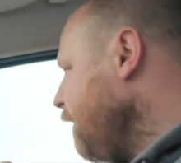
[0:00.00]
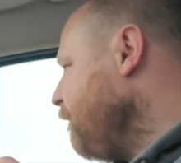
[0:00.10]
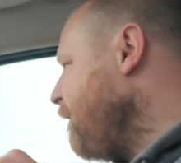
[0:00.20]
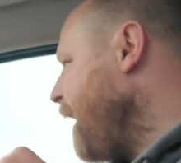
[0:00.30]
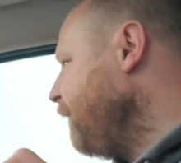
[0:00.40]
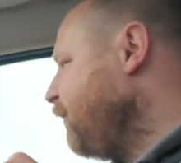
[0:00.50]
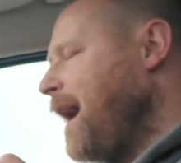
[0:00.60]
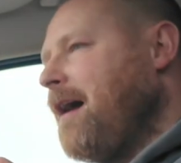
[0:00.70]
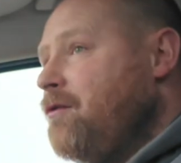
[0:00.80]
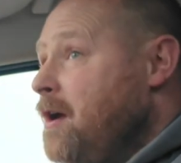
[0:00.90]

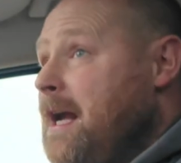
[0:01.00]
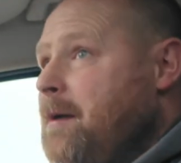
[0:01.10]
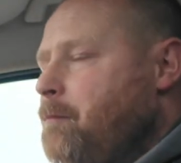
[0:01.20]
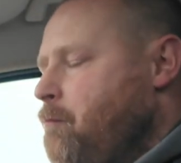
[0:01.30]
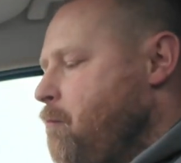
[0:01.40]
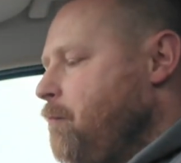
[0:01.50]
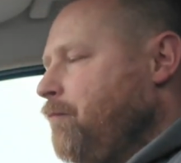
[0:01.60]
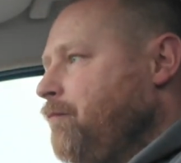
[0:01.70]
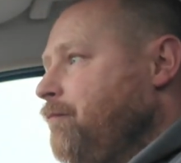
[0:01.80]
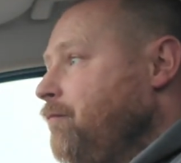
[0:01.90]
5-star rating.
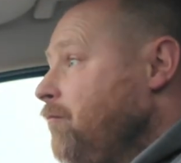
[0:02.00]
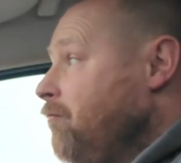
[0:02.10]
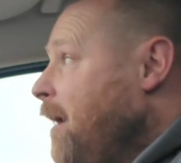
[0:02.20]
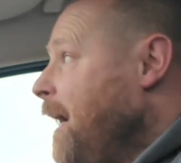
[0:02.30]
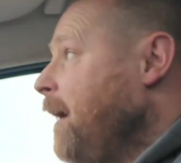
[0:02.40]
I